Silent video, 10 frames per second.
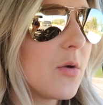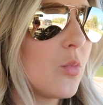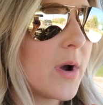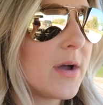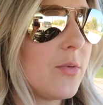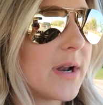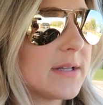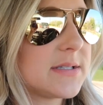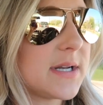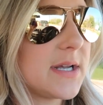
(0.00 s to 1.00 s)
what
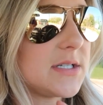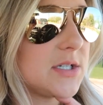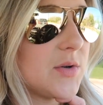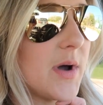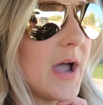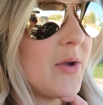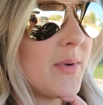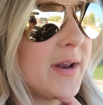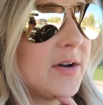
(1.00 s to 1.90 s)
else did I do? I ran